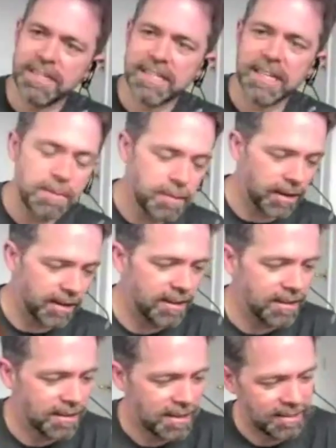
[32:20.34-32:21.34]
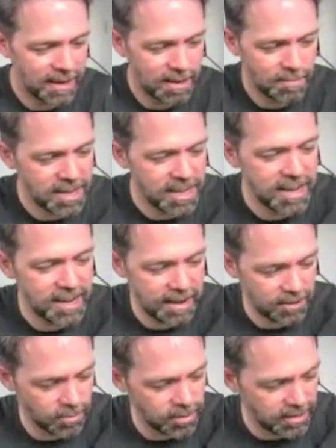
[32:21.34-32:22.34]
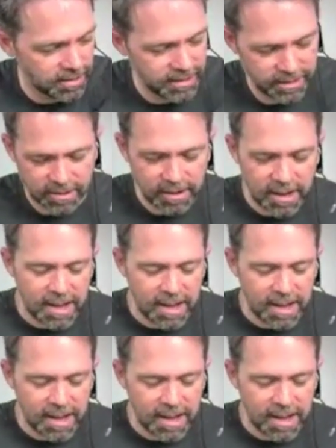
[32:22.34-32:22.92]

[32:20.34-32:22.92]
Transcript: sticky bun that I'm going to eat after we're done here.